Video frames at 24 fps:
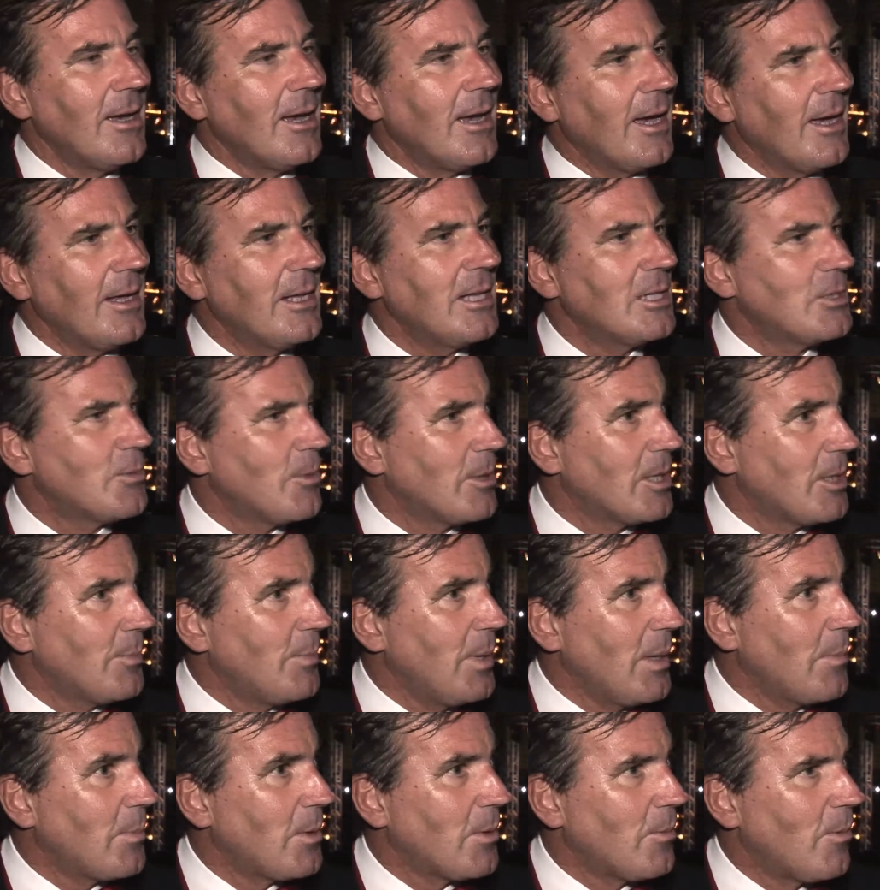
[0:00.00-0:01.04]
And that's what the
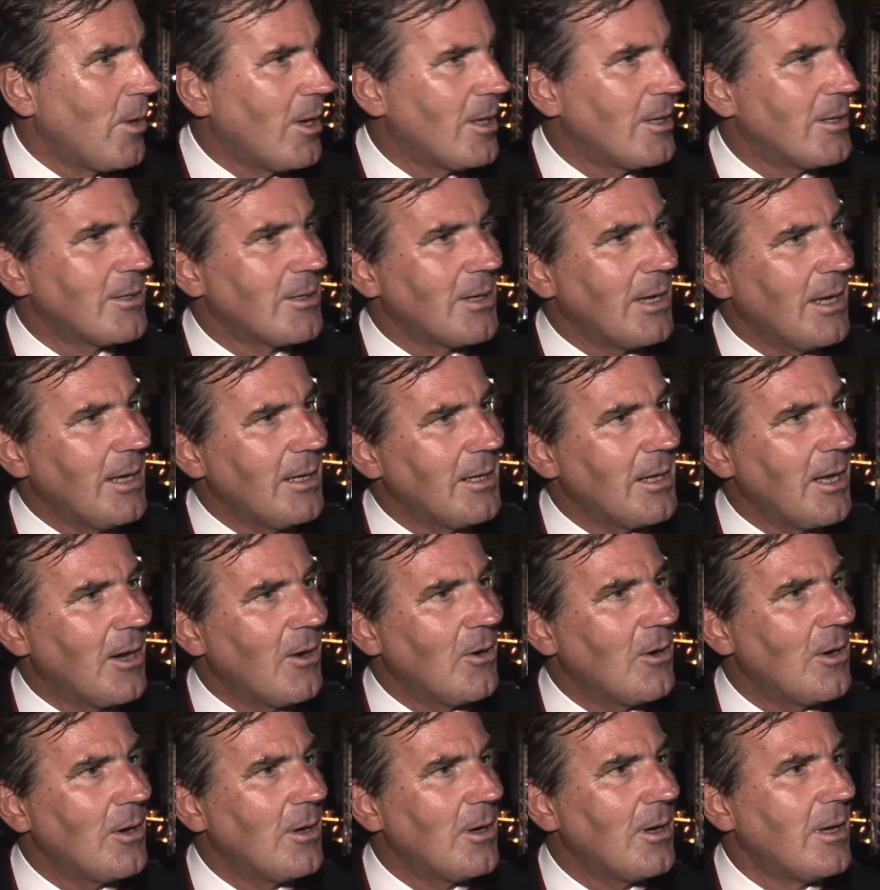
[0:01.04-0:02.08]
people want. And
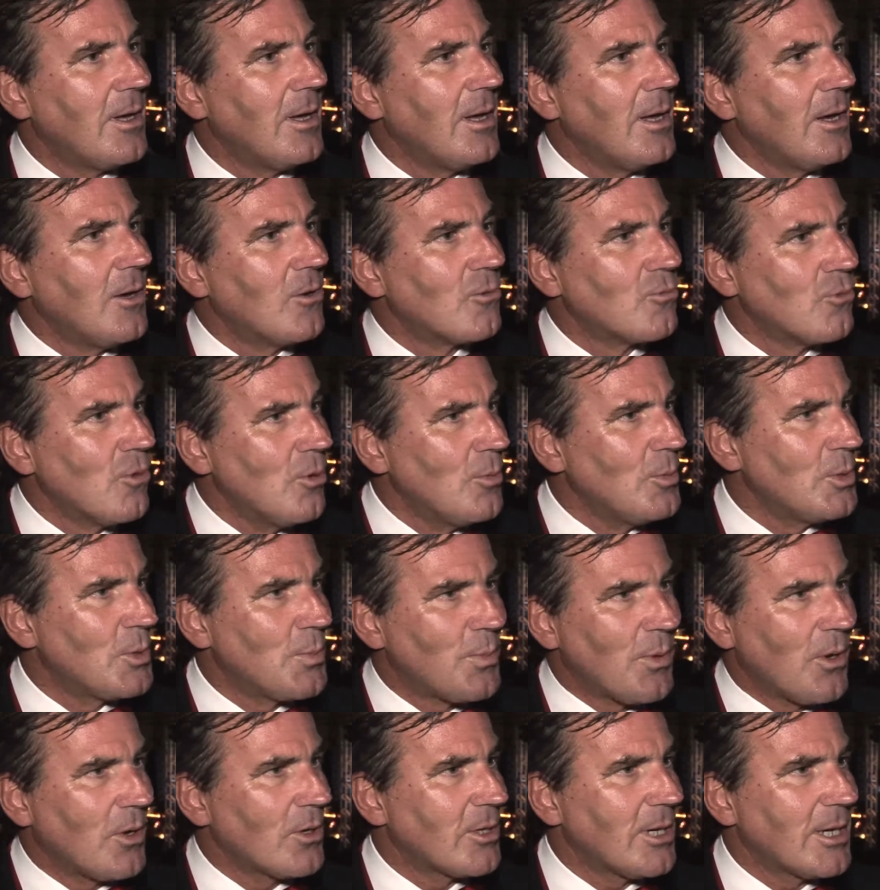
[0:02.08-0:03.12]
our rooms
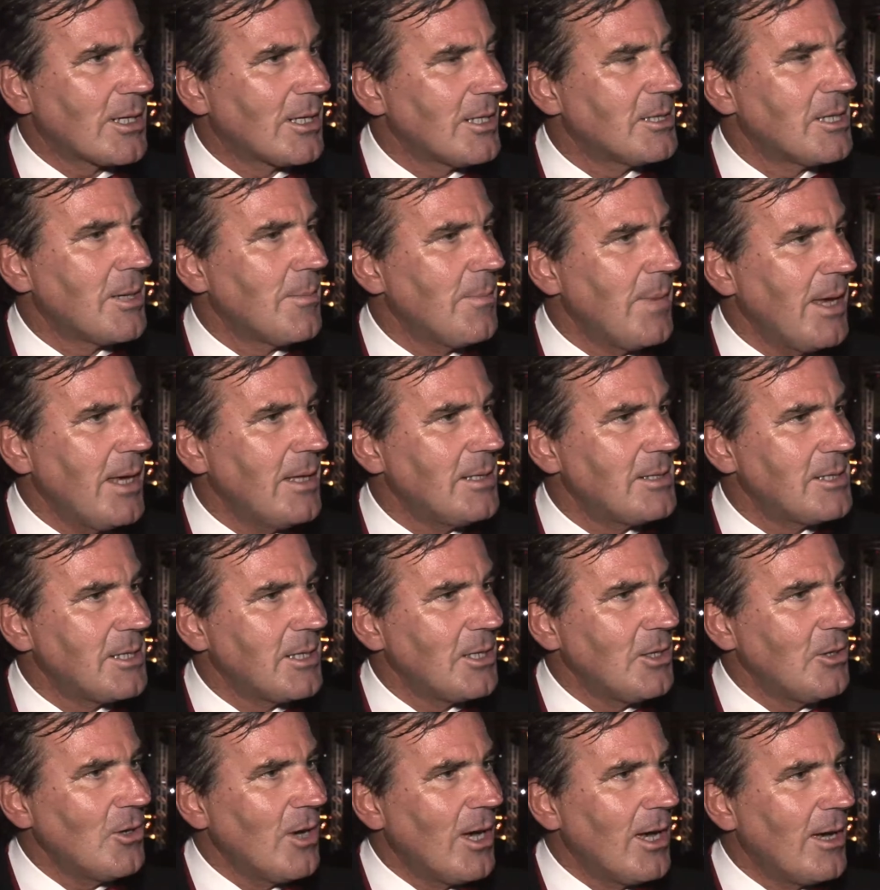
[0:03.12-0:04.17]
product is
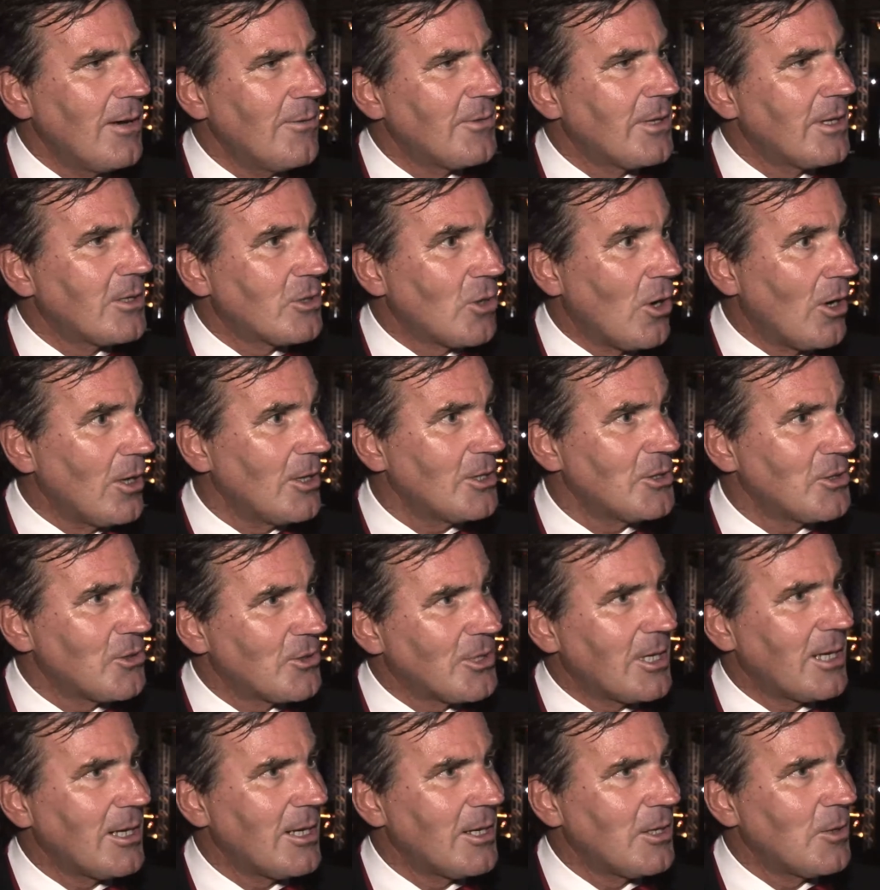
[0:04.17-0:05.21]
amazing. You have the tallest
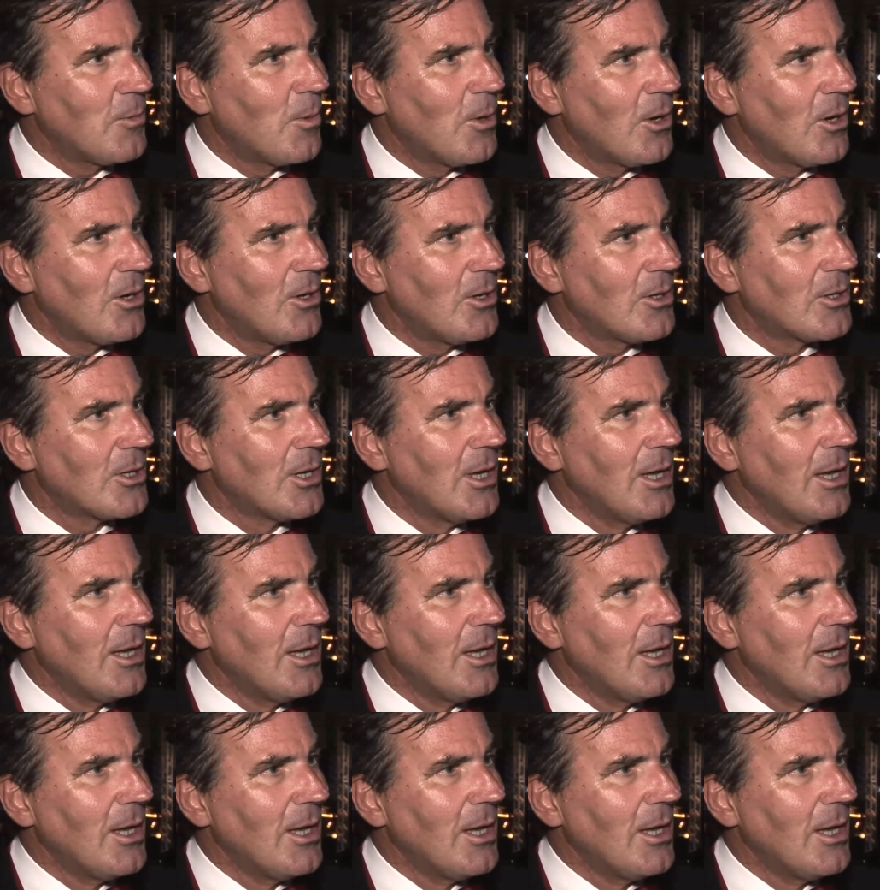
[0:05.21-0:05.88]
hotel in the world,